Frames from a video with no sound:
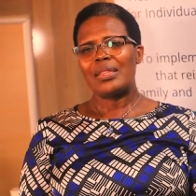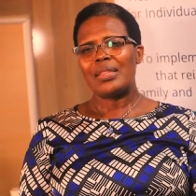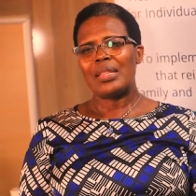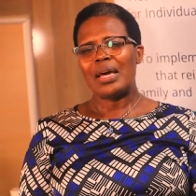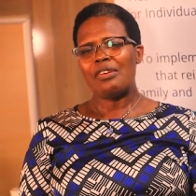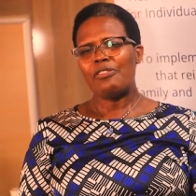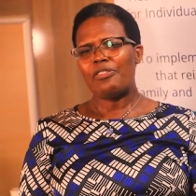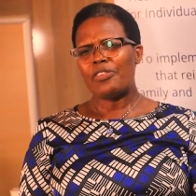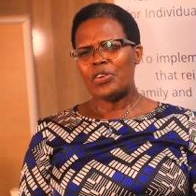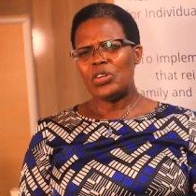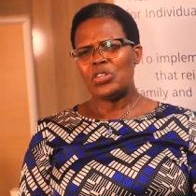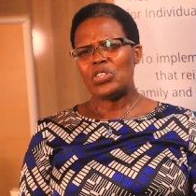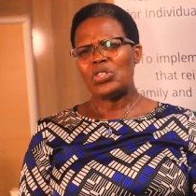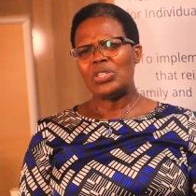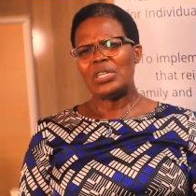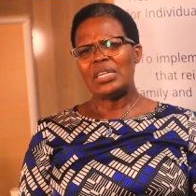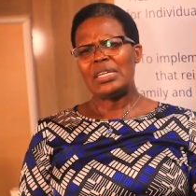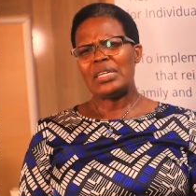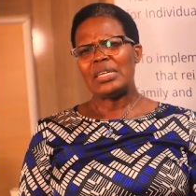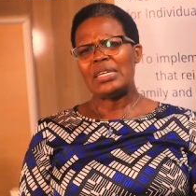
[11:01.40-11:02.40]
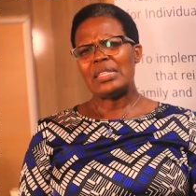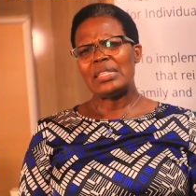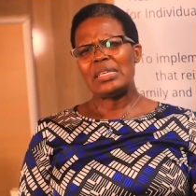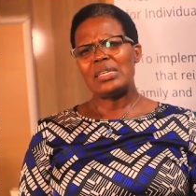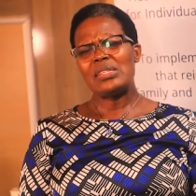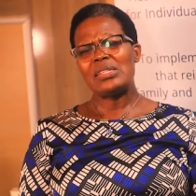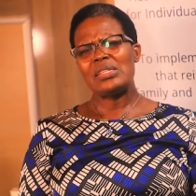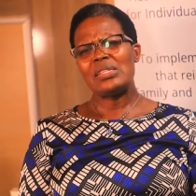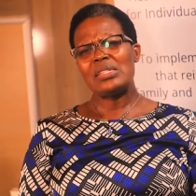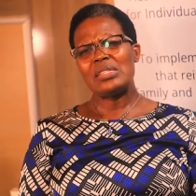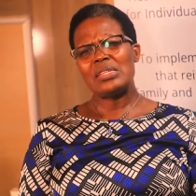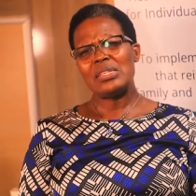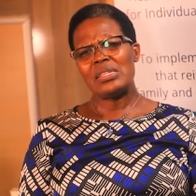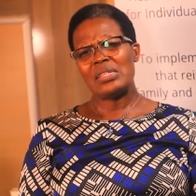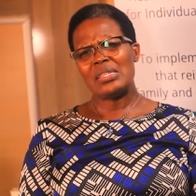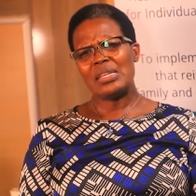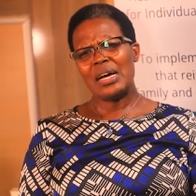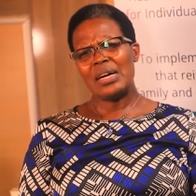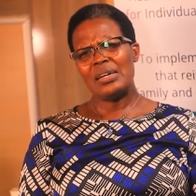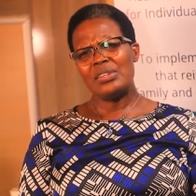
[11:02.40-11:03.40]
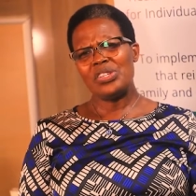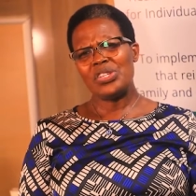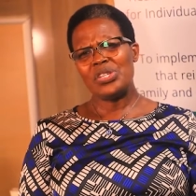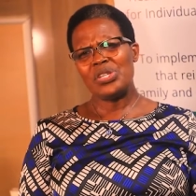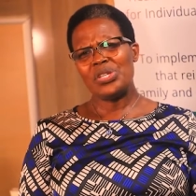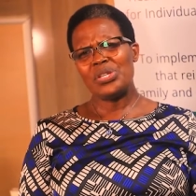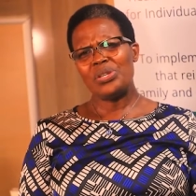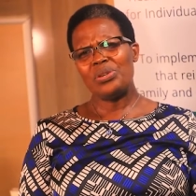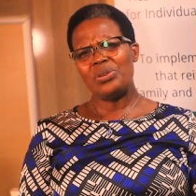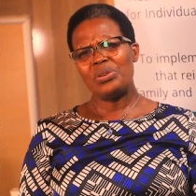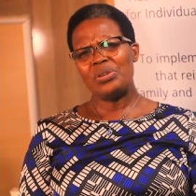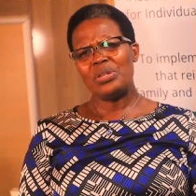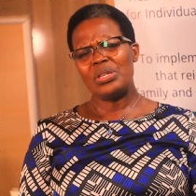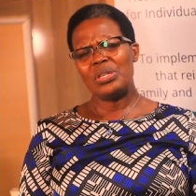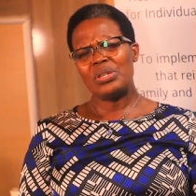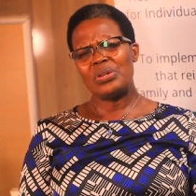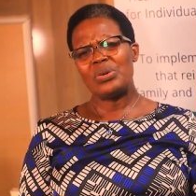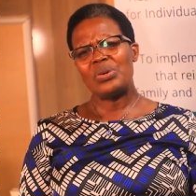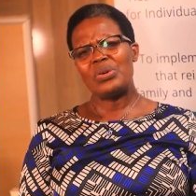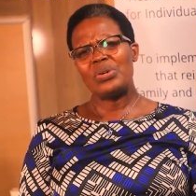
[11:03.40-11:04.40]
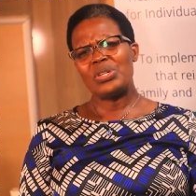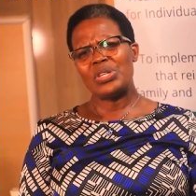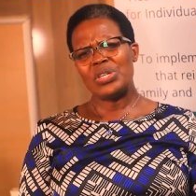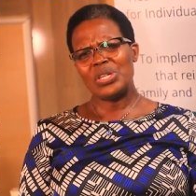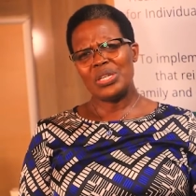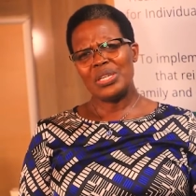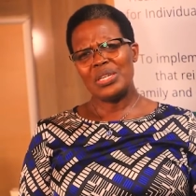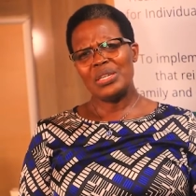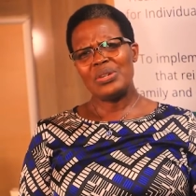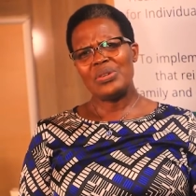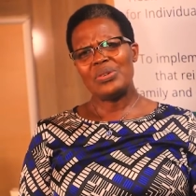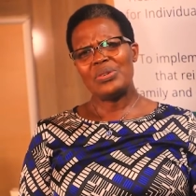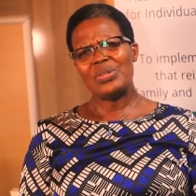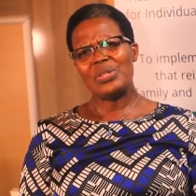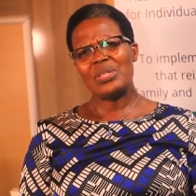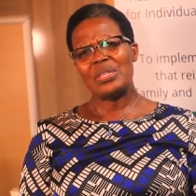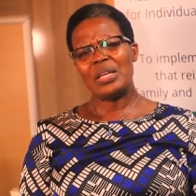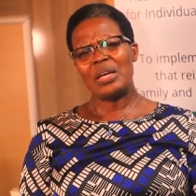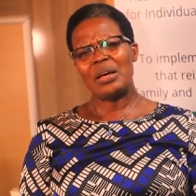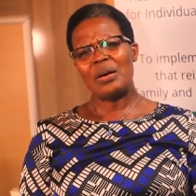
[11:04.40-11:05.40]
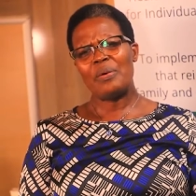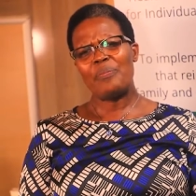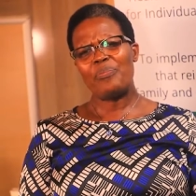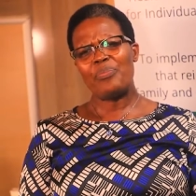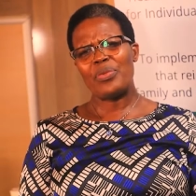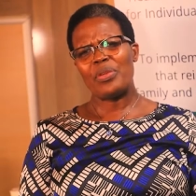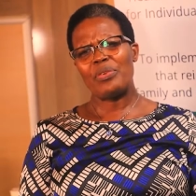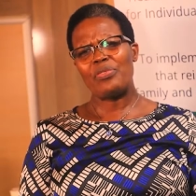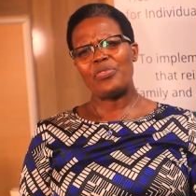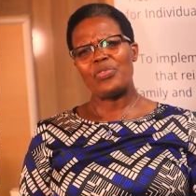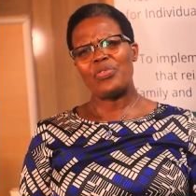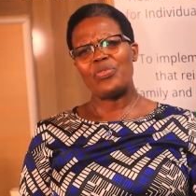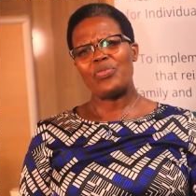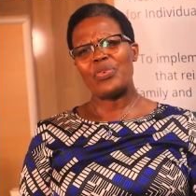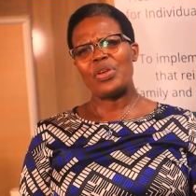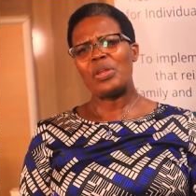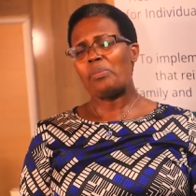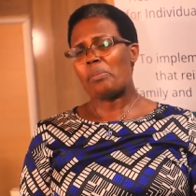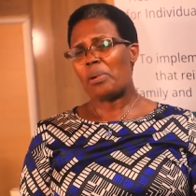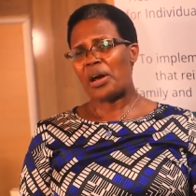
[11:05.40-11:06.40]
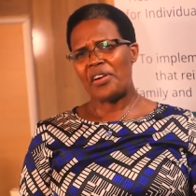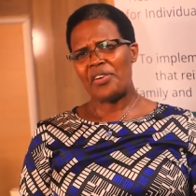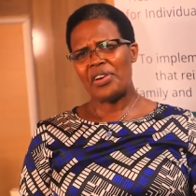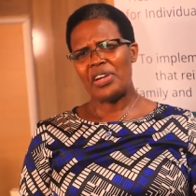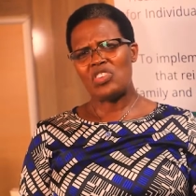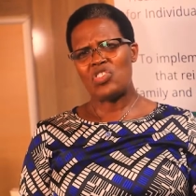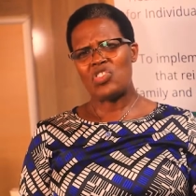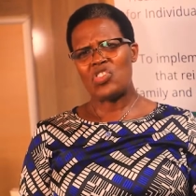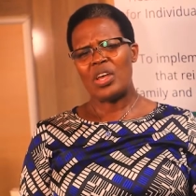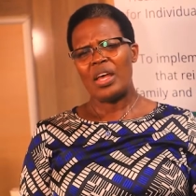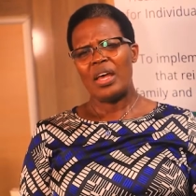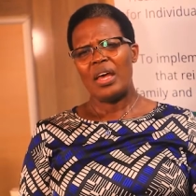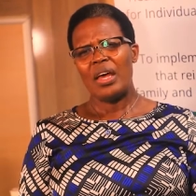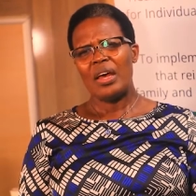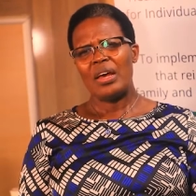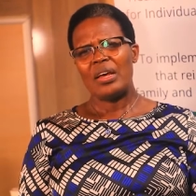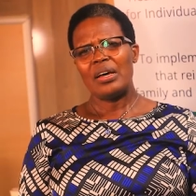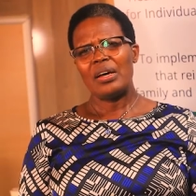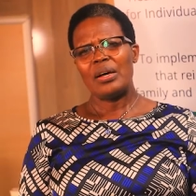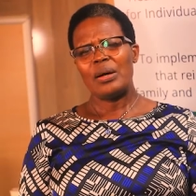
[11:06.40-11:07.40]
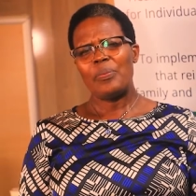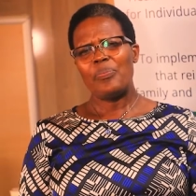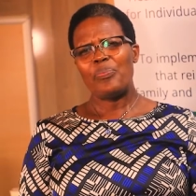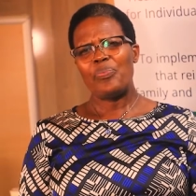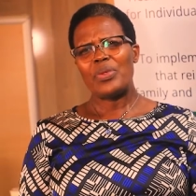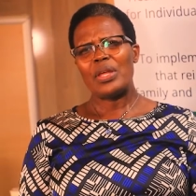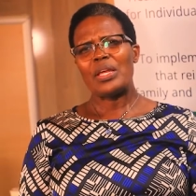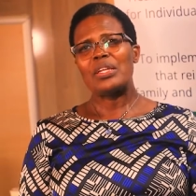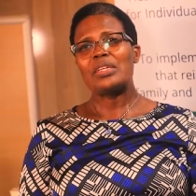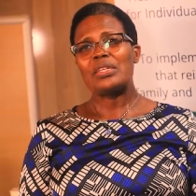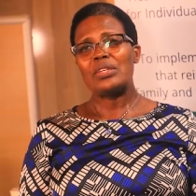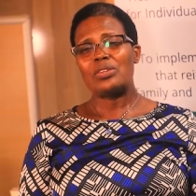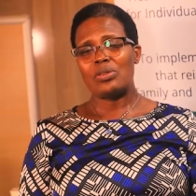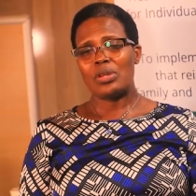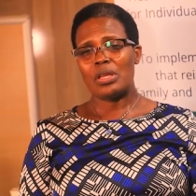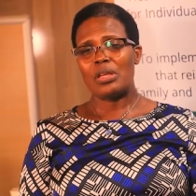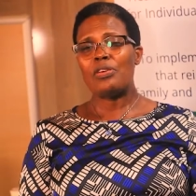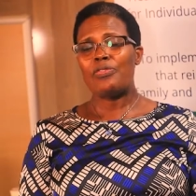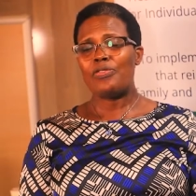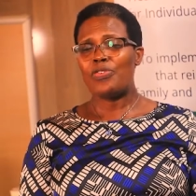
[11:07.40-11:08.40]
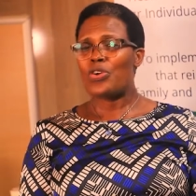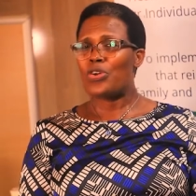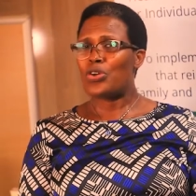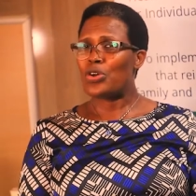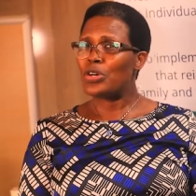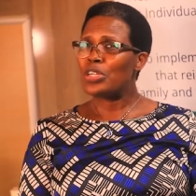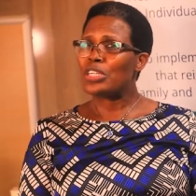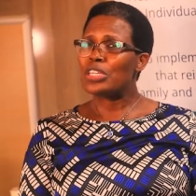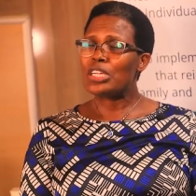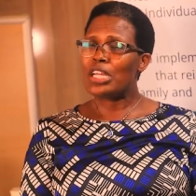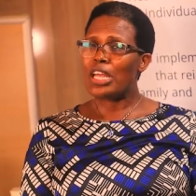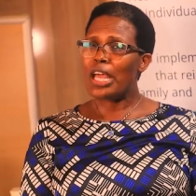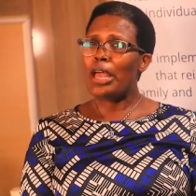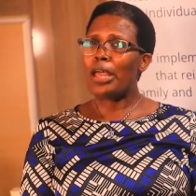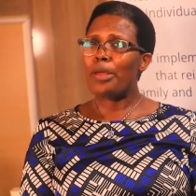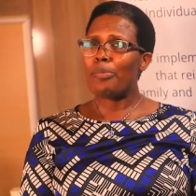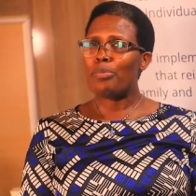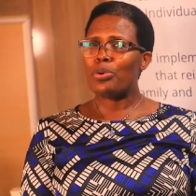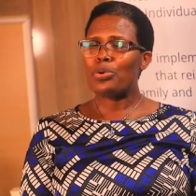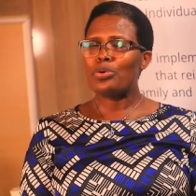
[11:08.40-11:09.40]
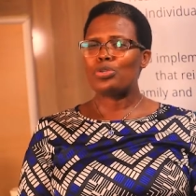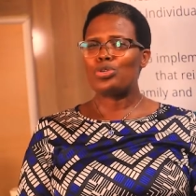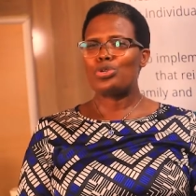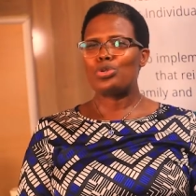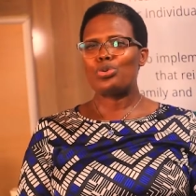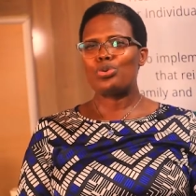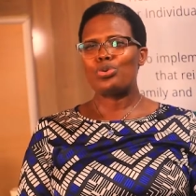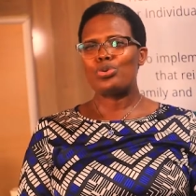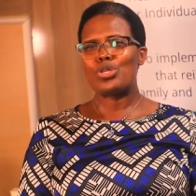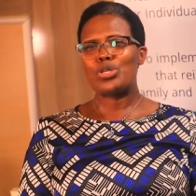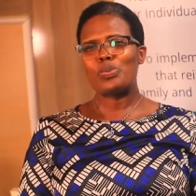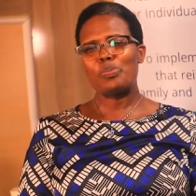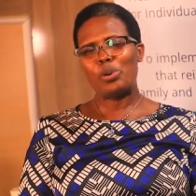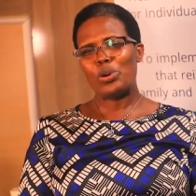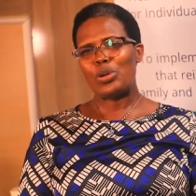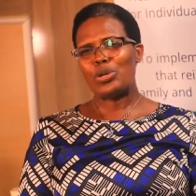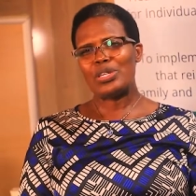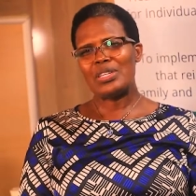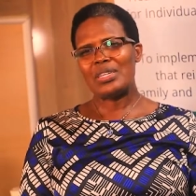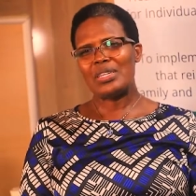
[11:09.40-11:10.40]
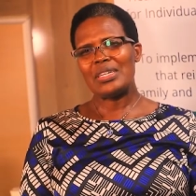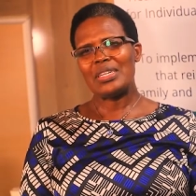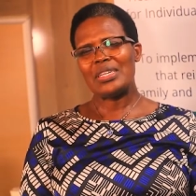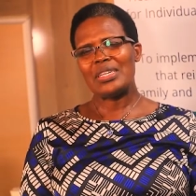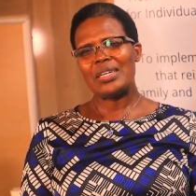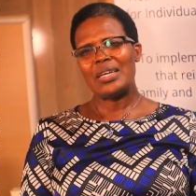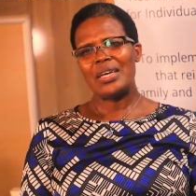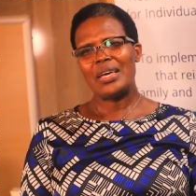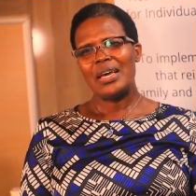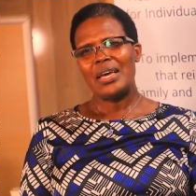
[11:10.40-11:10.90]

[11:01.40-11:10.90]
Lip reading: unfortunately, this attitude continues in marriage. If you're not able to spot it